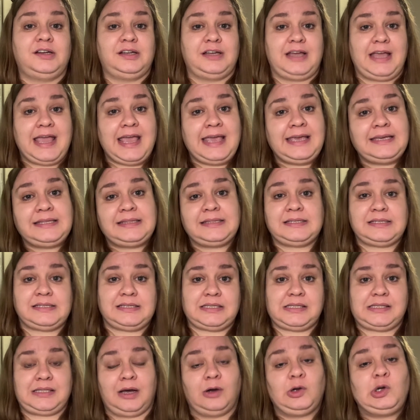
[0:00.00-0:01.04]
eitt
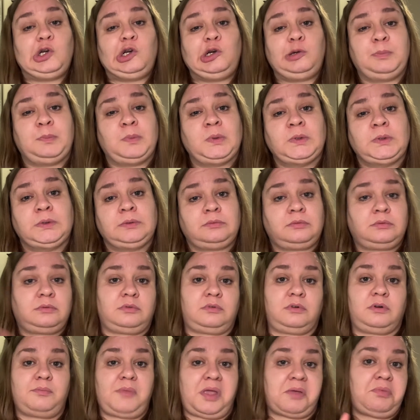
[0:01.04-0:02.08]
stálp,
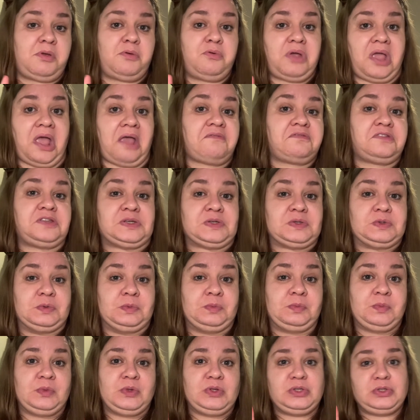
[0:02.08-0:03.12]
or maybe we have two
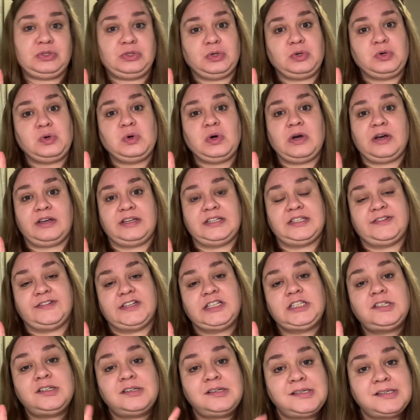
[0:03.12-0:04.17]

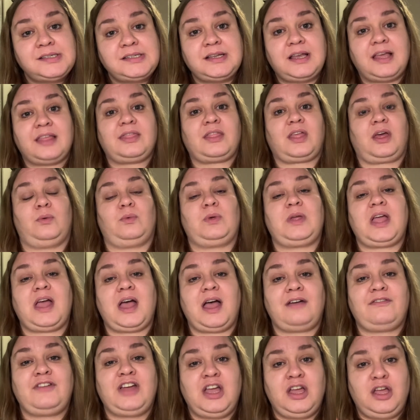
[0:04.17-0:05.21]
individuals, and then we
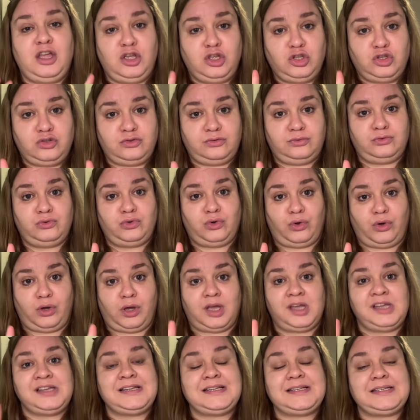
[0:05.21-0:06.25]
have tvö
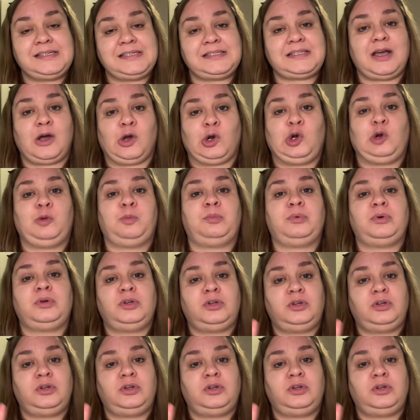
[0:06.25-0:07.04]
stálp.